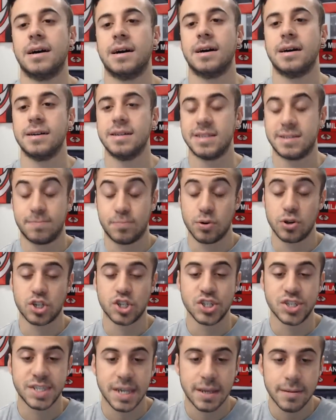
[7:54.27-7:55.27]
is
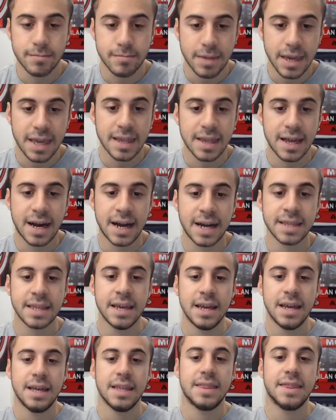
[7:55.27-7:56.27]
purchasing Milan.
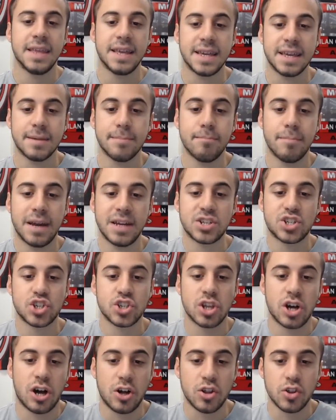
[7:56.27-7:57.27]
They mentioned
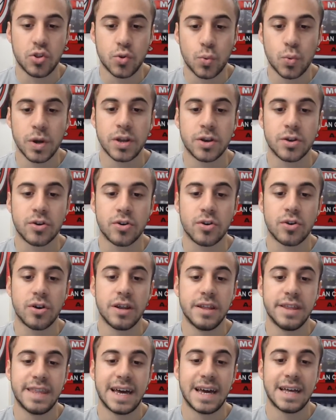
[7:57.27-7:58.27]
on Twitter
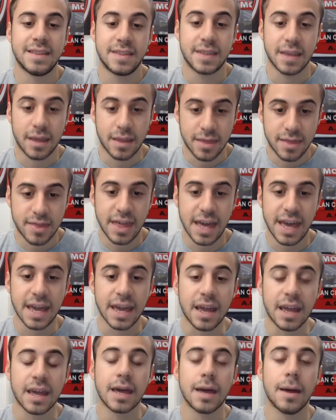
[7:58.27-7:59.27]
that they
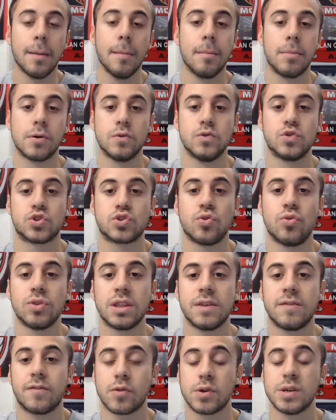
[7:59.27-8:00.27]
thank
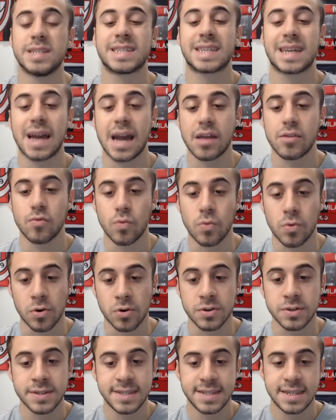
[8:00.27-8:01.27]
Berlusconi for his kind
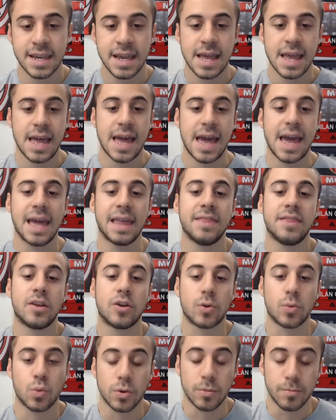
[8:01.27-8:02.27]
words, and
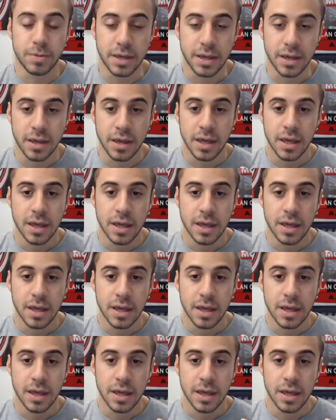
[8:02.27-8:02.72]
there will be